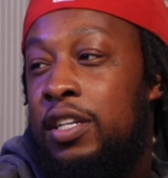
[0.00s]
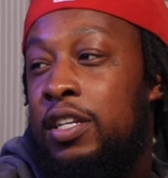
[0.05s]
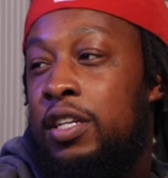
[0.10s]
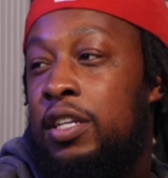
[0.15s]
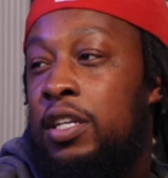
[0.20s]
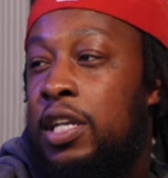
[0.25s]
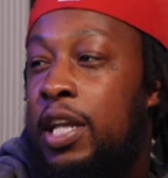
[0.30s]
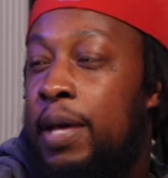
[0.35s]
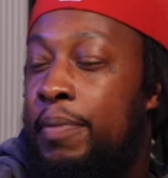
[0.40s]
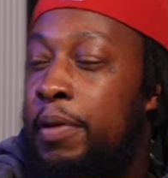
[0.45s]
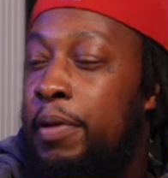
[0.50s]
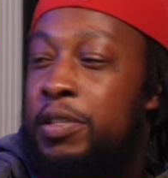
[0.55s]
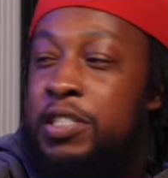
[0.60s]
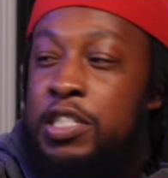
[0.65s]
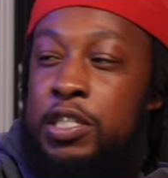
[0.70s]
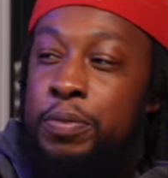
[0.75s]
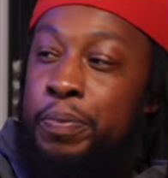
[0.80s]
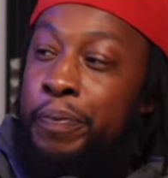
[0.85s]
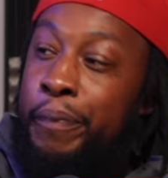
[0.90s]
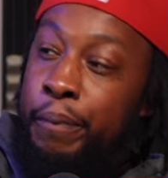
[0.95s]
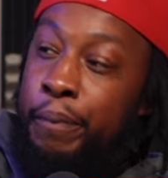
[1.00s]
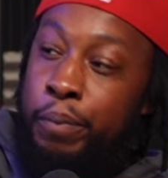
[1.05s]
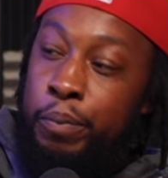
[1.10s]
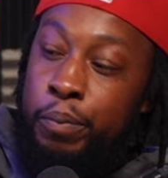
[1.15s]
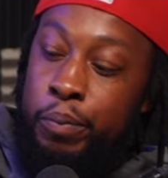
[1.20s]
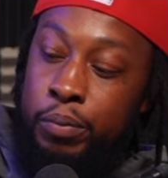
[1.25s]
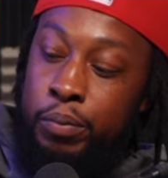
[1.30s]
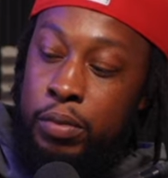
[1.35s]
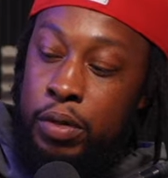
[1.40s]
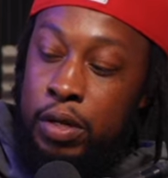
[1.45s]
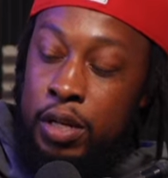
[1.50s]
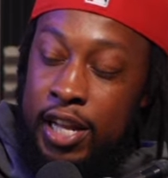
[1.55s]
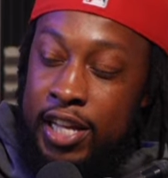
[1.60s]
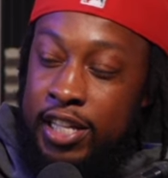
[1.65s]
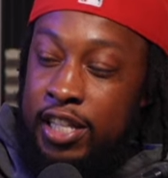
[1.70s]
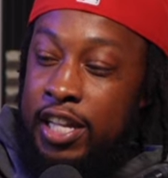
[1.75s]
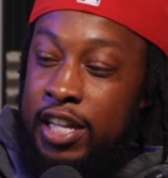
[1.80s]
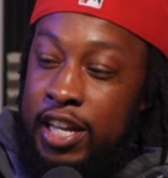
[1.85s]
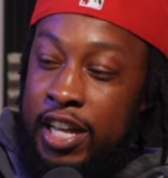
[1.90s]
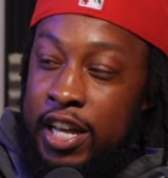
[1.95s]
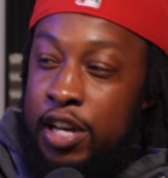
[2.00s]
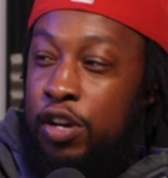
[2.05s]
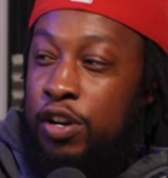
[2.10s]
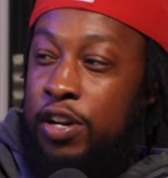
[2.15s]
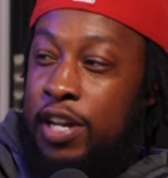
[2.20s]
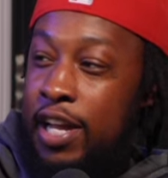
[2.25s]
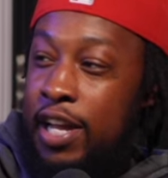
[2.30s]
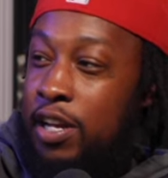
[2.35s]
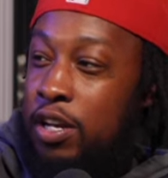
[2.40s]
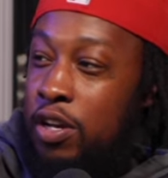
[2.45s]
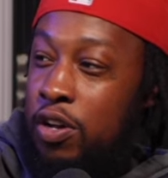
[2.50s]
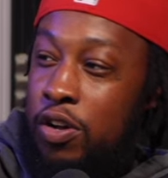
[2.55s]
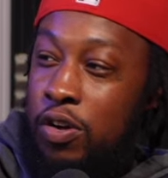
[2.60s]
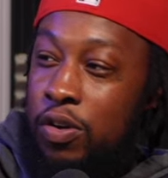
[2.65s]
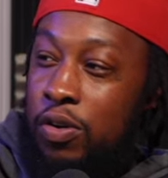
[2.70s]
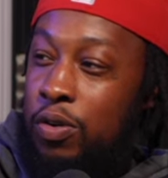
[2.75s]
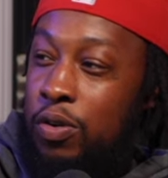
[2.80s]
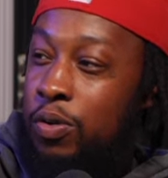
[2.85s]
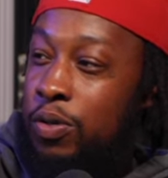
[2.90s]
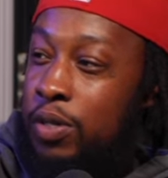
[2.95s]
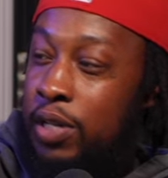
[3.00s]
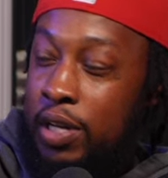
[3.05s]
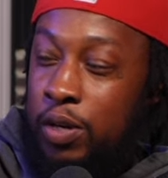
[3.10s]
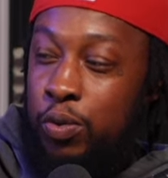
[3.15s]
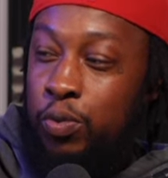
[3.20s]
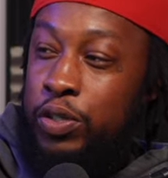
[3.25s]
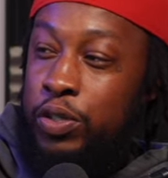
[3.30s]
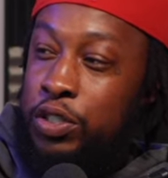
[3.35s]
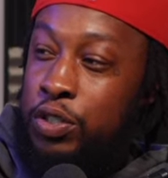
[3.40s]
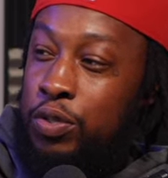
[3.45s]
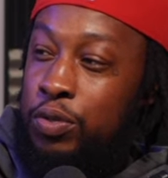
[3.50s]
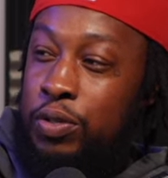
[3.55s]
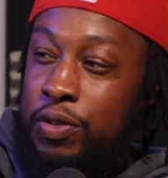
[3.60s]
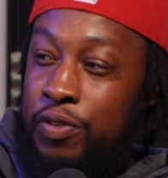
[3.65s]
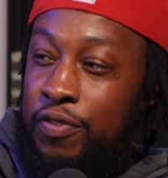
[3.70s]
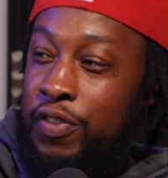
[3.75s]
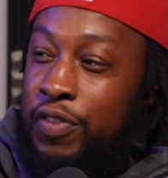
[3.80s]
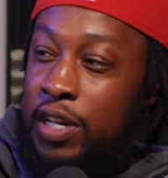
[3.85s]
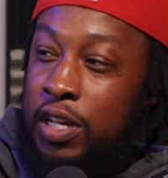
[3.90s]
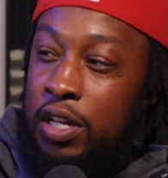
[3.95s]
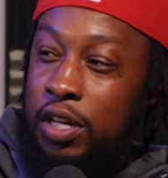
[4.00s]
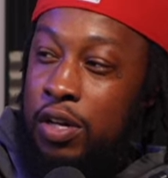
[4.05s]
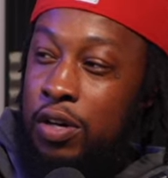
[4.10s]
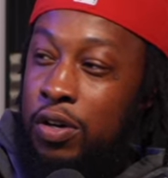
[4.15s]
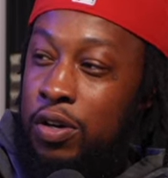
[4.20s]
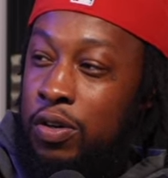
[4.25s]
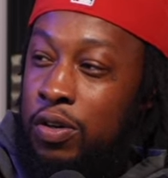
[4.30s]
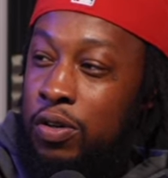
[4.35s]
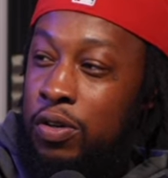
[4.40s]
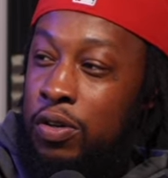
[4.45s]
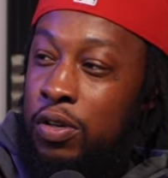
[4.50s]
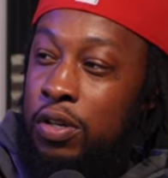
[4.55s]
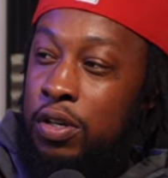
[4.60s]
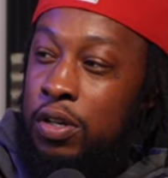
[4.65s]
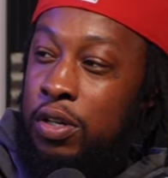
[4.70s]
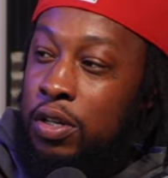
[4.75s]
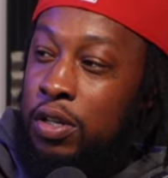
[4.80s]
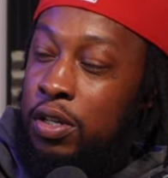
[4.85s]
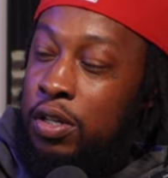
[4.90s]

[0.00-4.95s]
Yeah. Let me just let the internet know that we shooting a video. Mm-hmm.